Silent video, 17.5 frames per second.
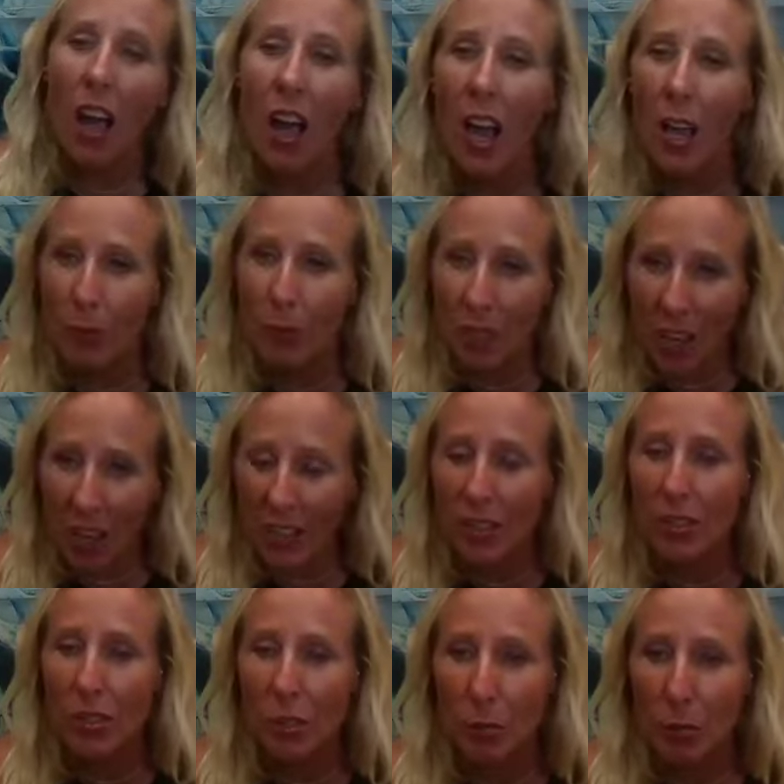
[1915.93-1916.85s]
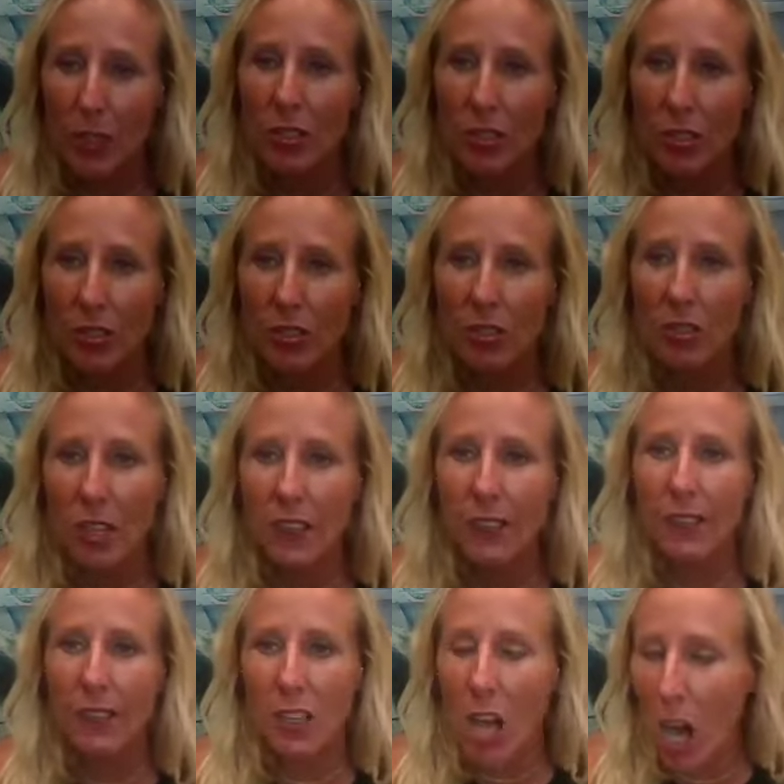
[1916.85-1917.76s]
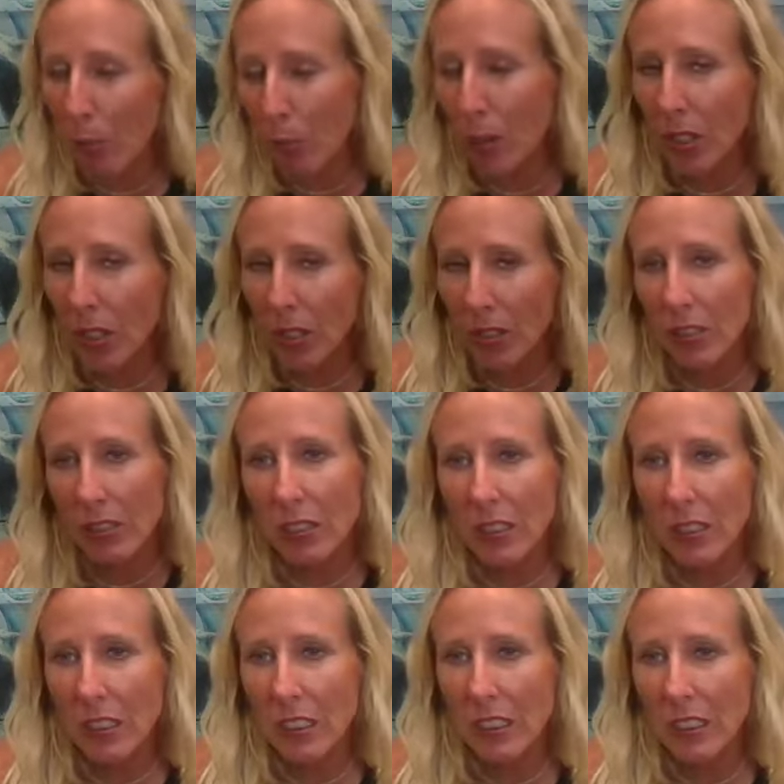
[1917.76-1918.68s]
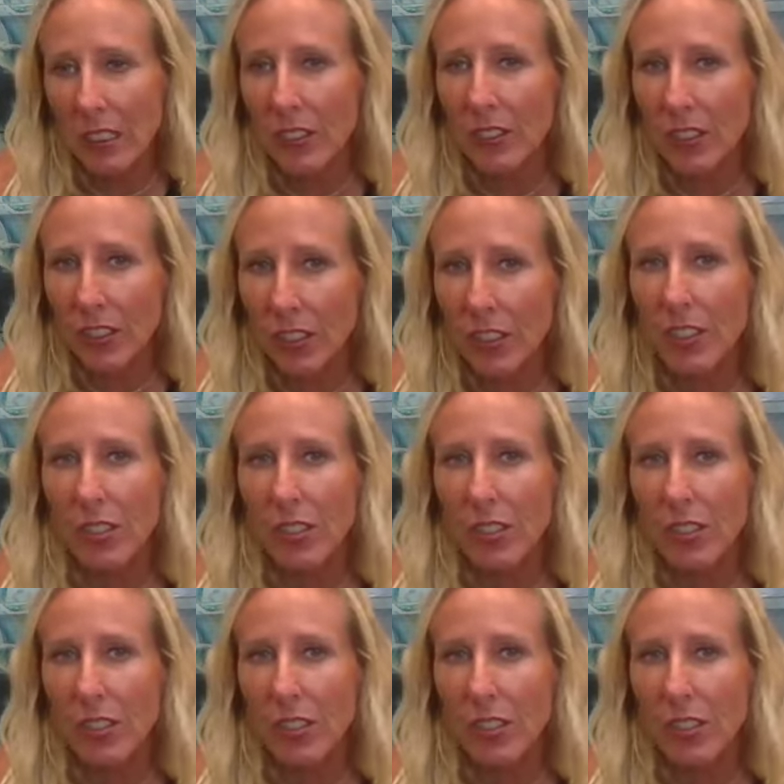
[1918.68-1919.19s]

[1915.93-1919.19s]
I'm kind of surprised you don't like the copper, given you're a